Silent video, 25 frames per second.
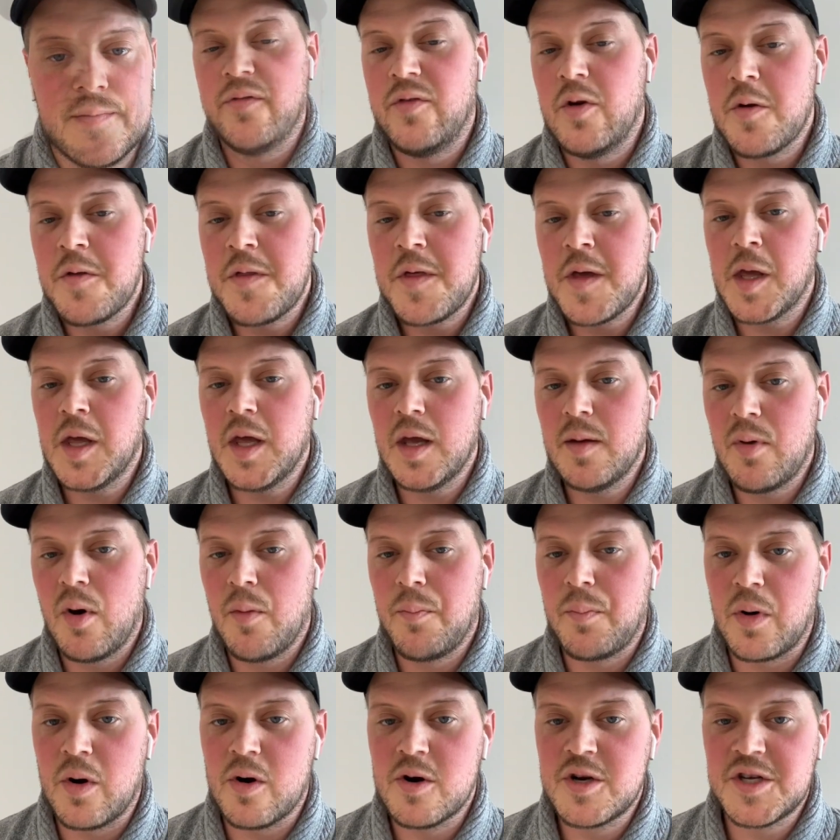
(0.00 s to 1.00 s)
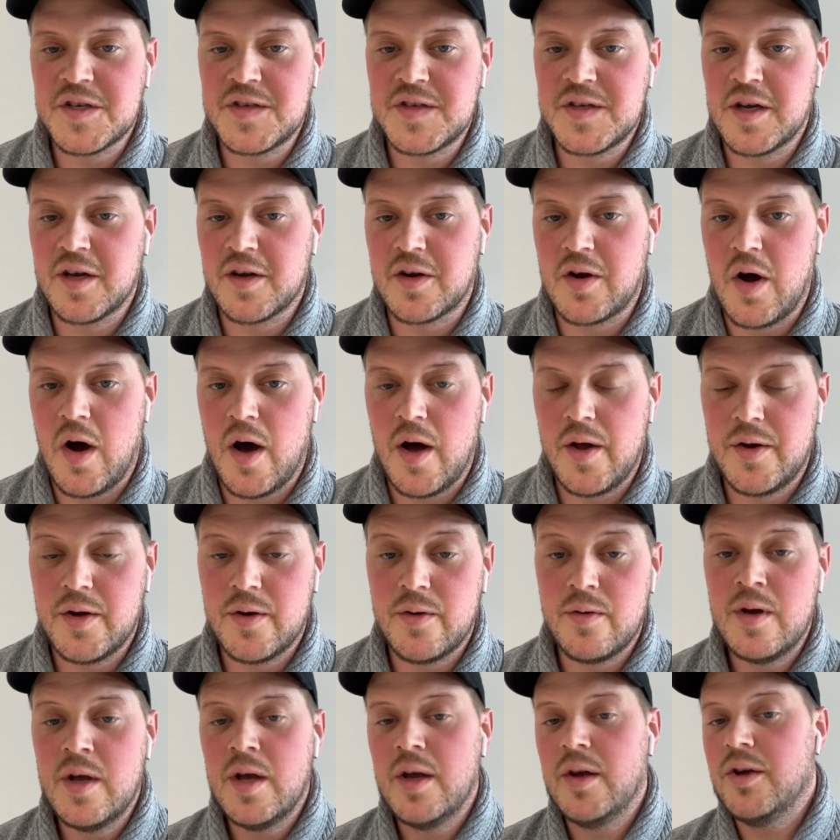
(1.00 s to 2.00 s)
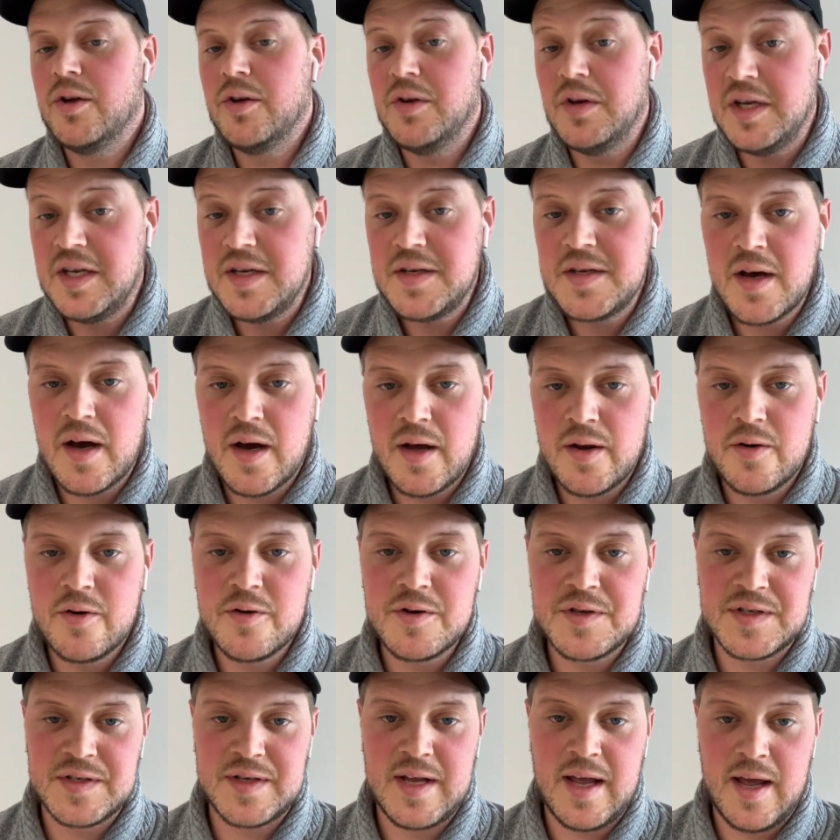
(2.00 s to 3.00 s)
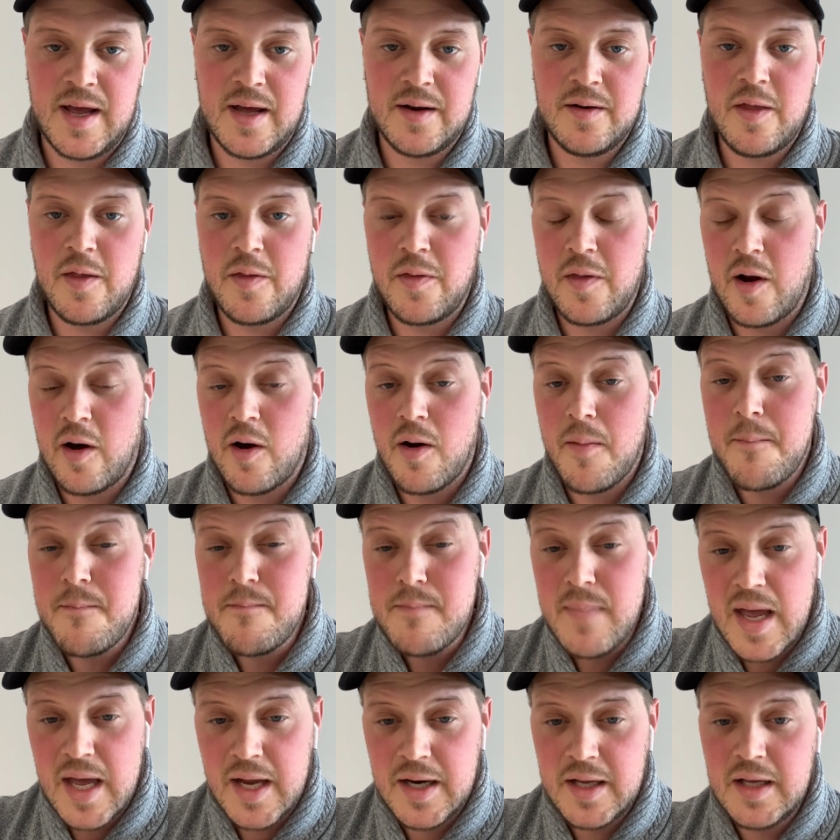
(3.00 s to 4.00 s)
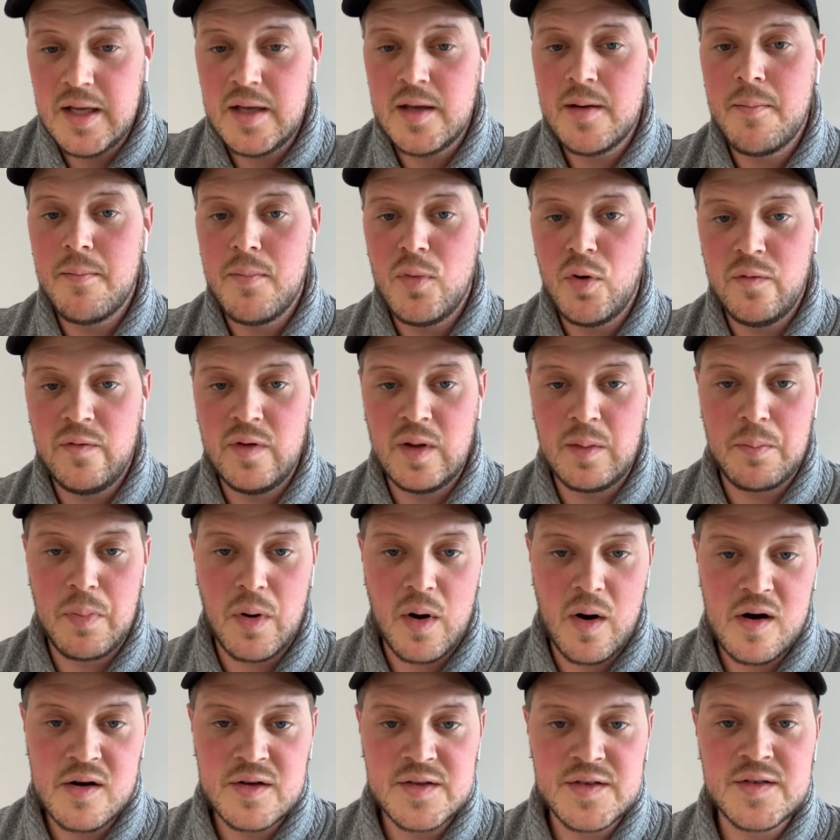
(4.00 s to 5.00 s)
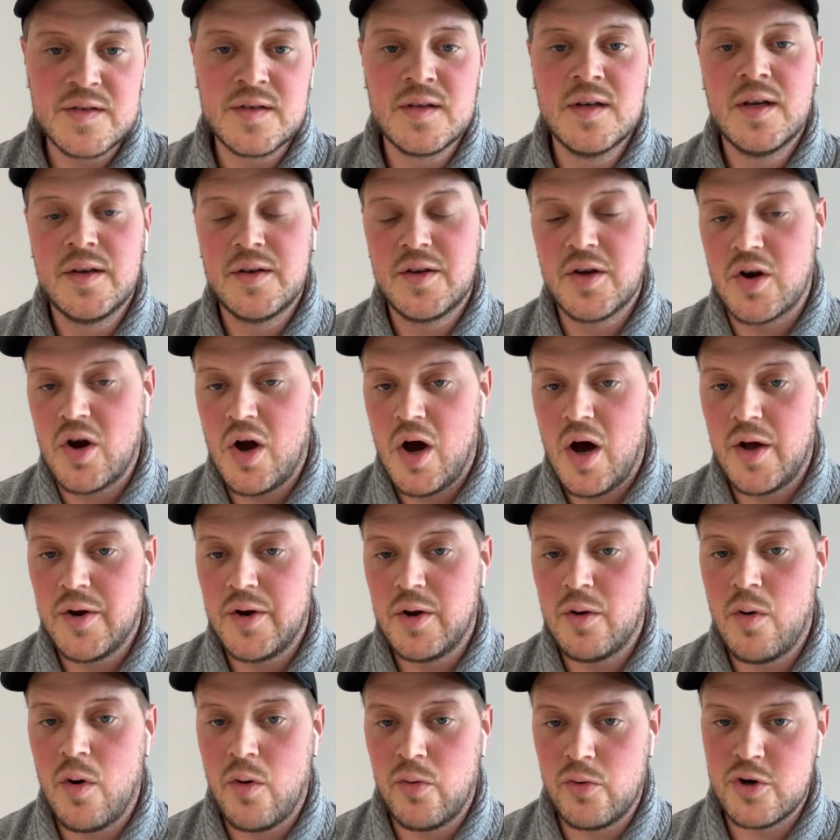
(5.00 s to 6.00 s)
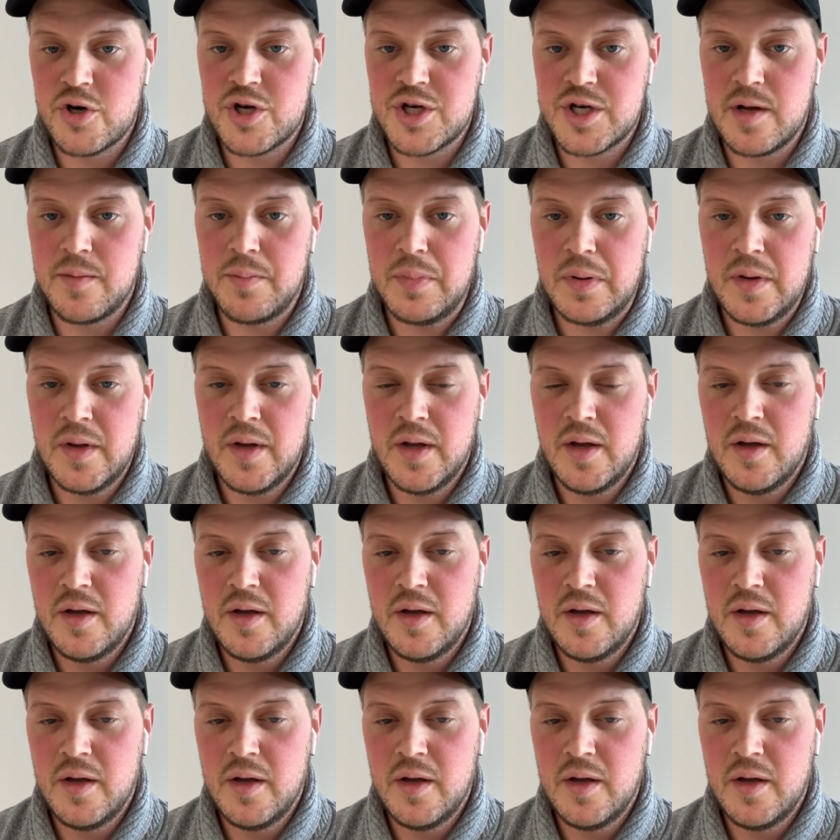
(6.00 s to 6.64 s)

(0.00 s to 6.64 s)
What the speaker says: If you're thinking about purchasing a condo, you need to understand that there are many moving parts to condo ownership.